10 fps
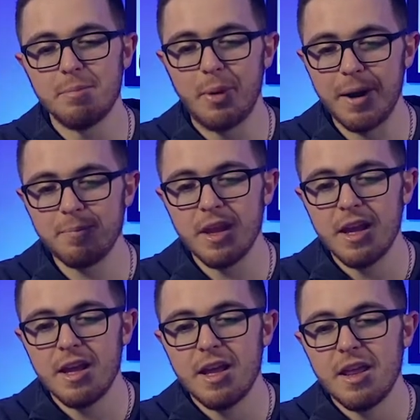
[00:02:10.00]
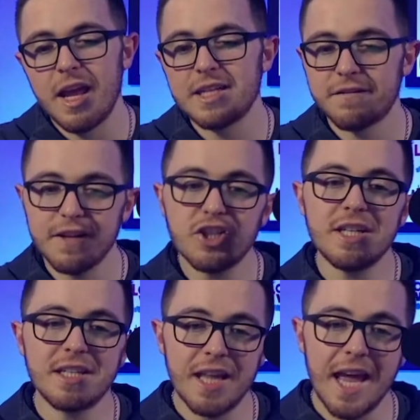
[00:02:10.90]
but is officially
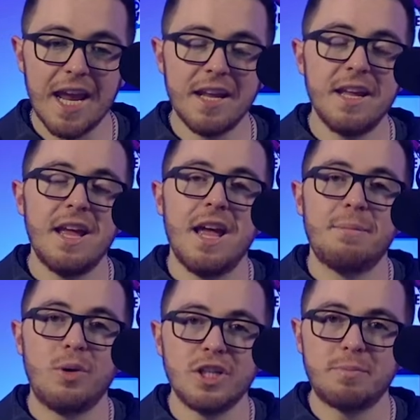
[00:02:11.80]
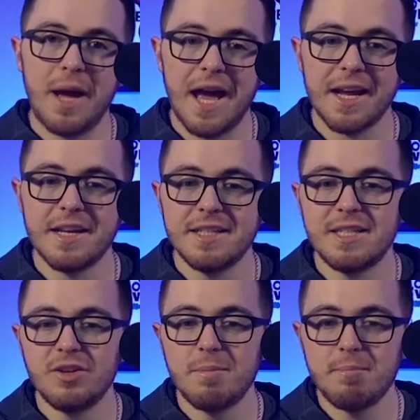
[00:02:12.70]
delayed, pushed back
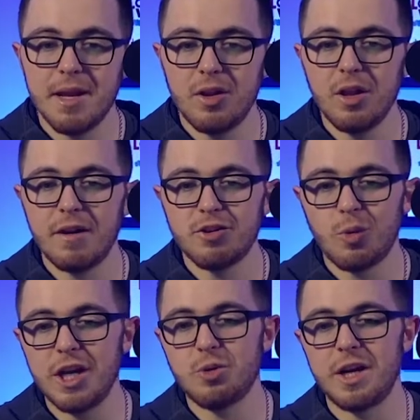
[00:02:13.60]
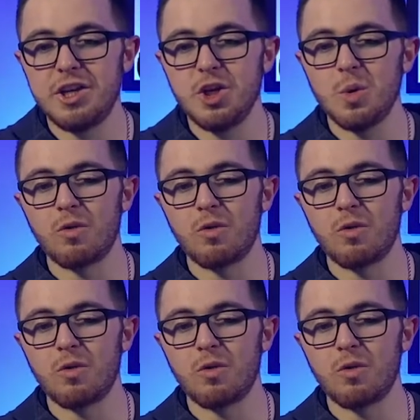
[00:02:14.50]
till the middle of 2022.